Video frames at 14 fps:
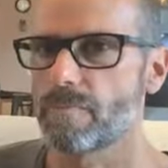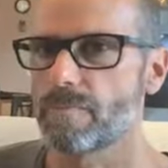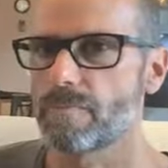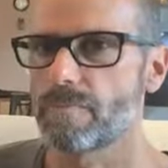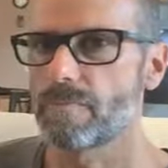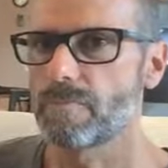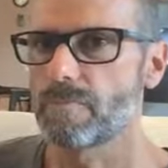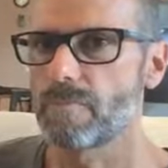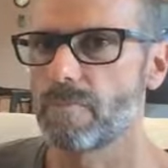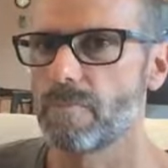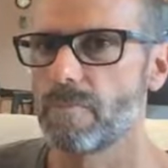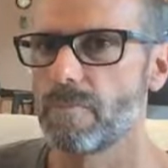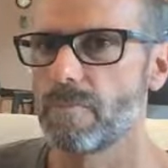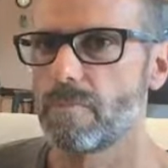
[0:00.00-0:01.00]

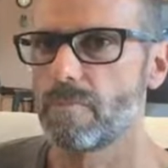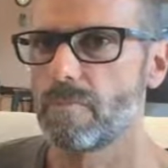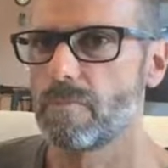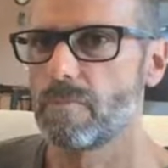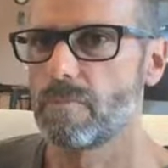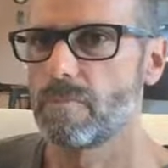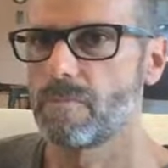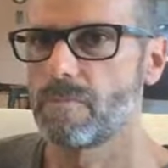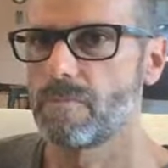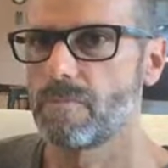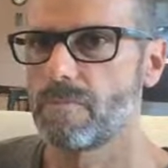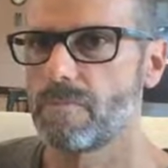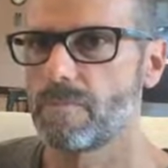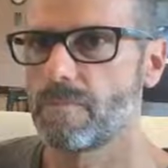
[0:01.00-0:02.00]

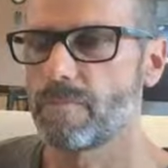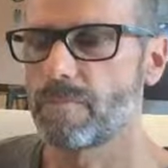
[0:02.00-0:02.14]
This person isn't speaking.